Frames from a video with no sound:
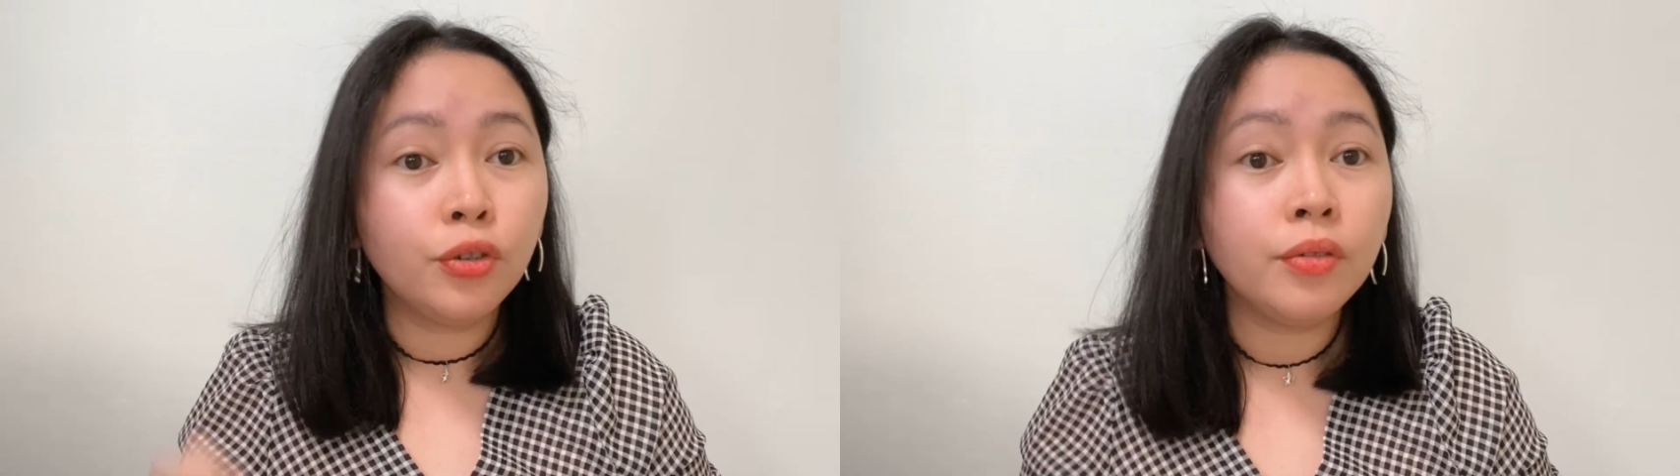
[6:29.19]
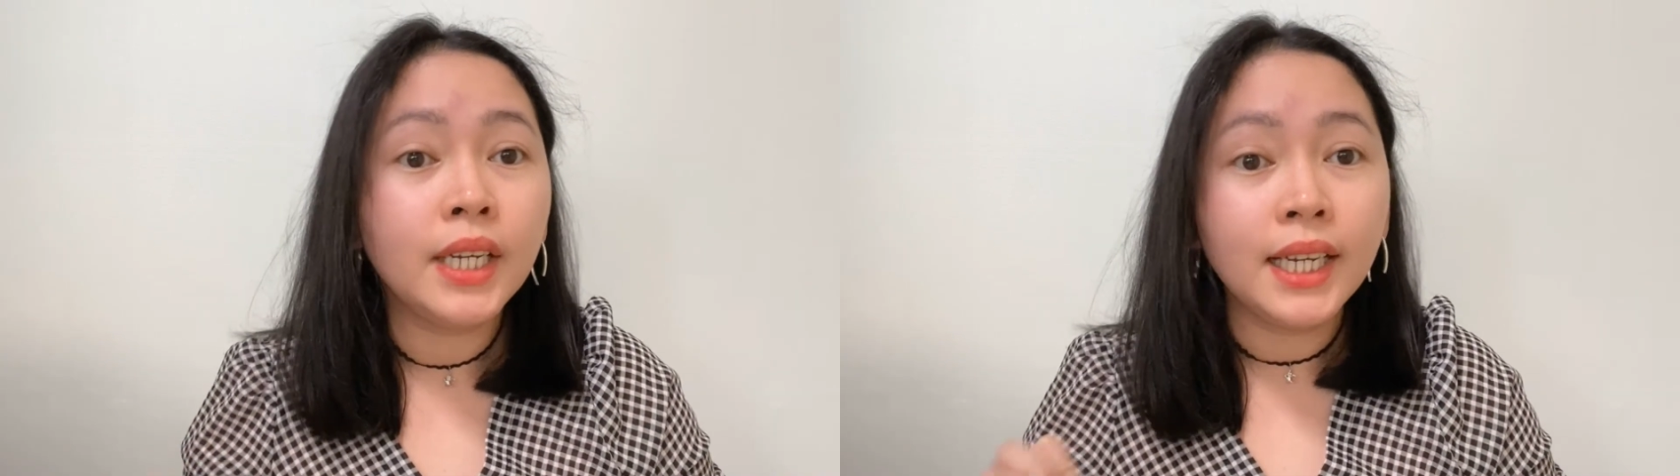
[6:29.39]

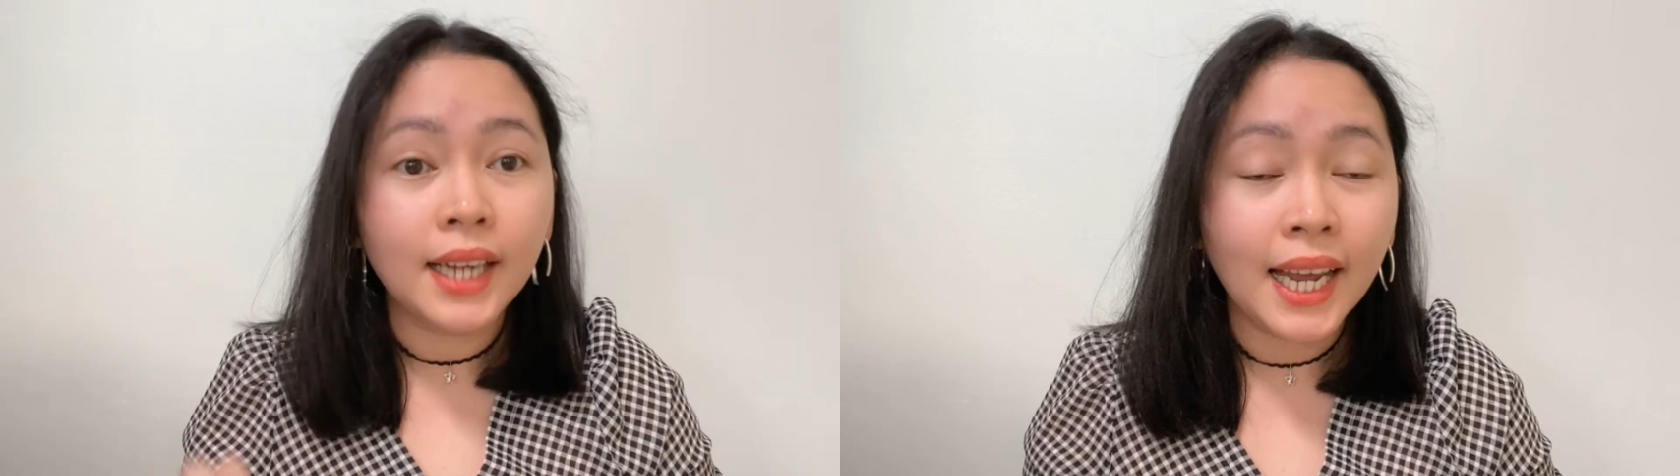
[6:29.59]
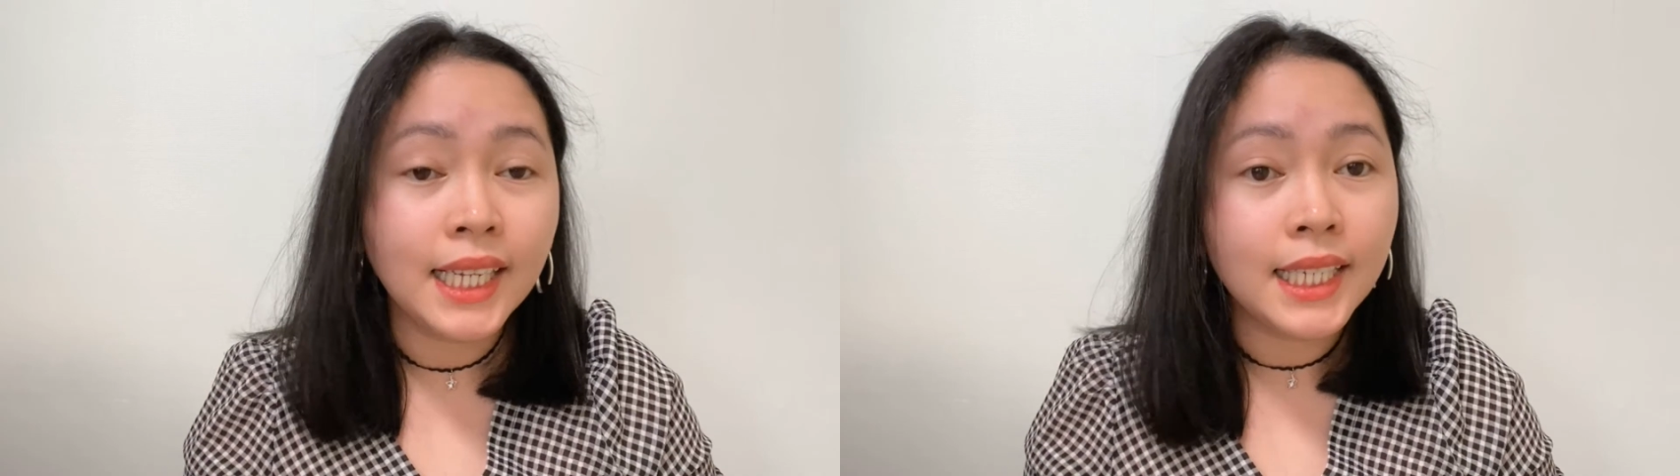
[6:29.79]
during
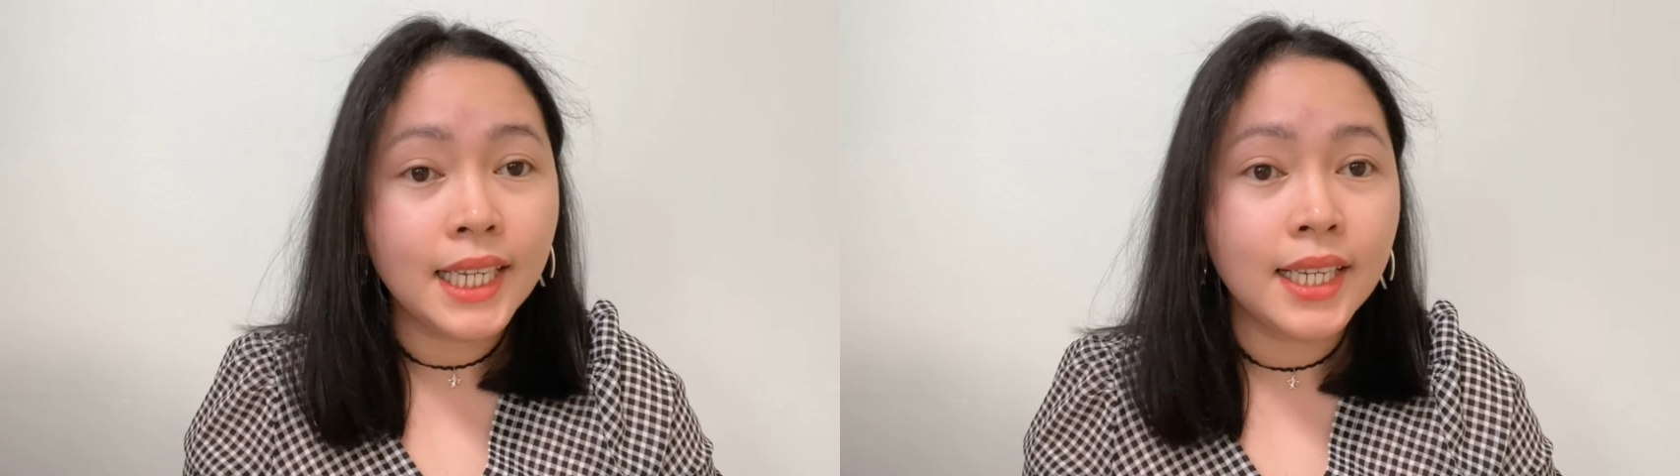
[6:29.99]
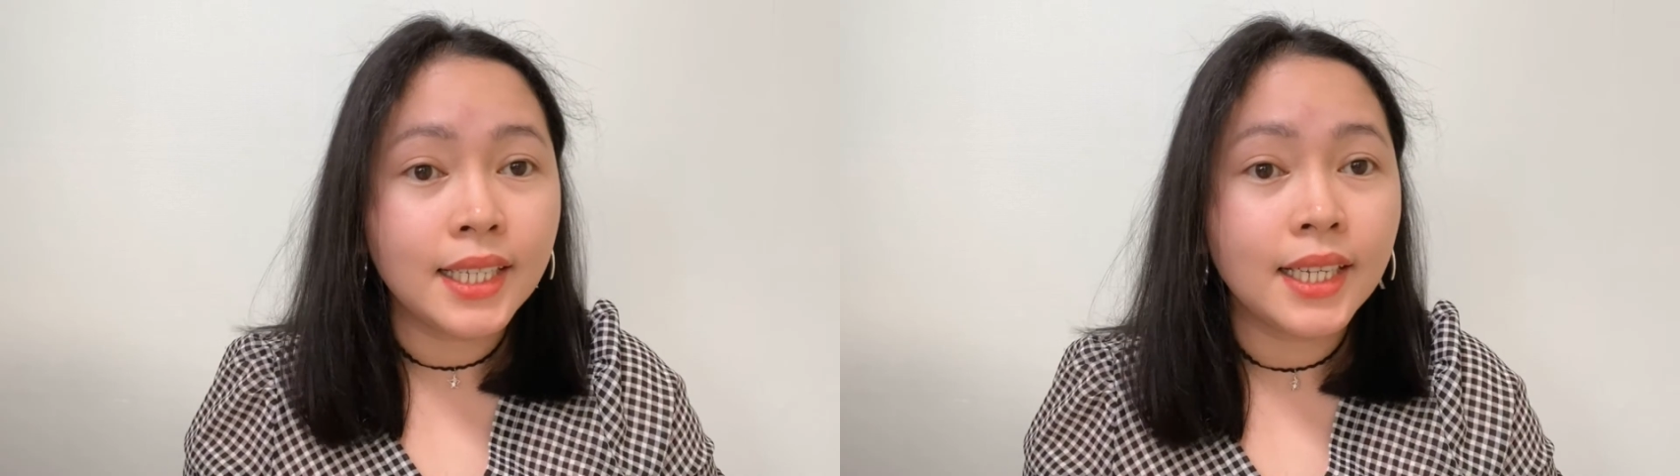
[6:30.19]

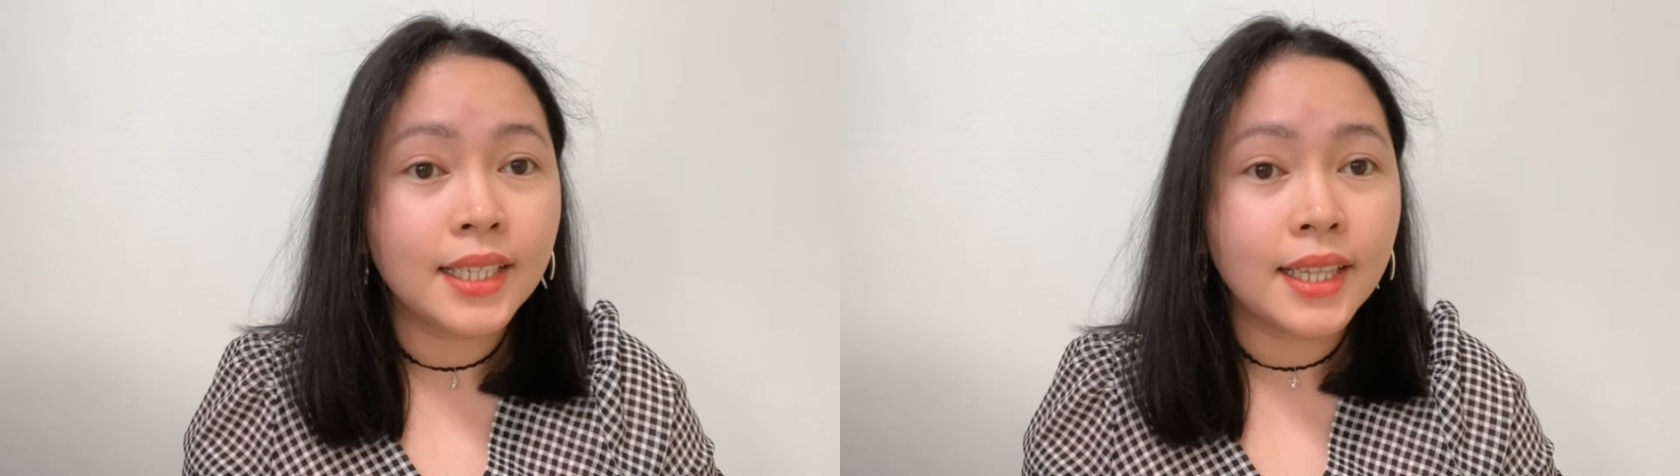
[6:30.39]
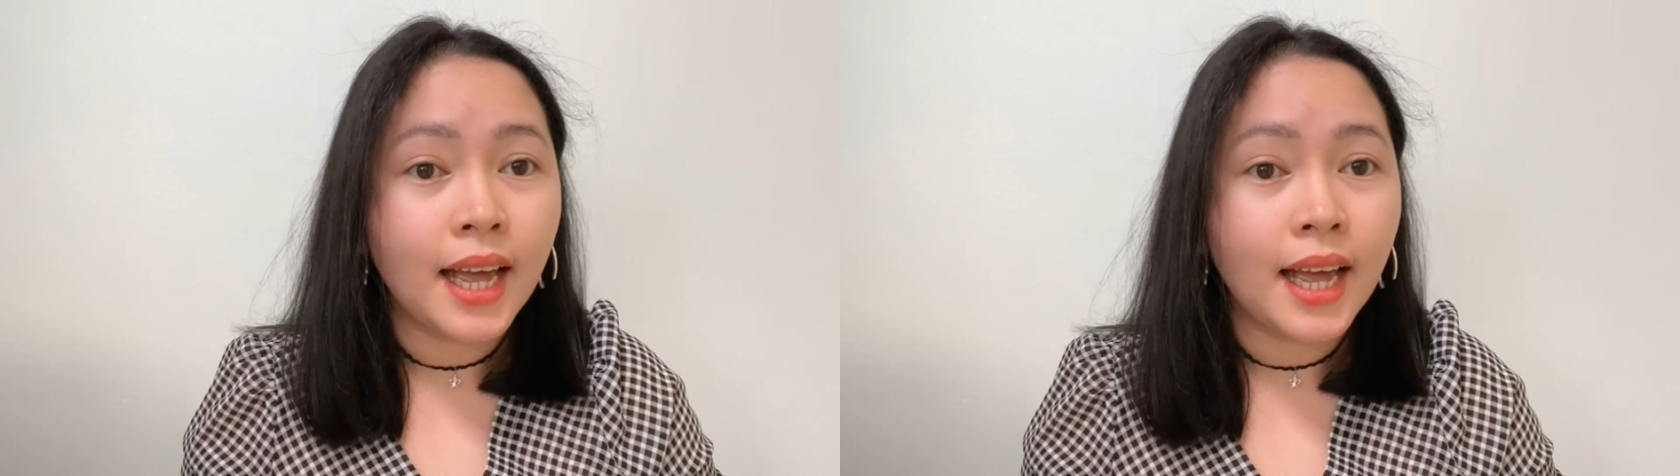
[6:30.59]
90s is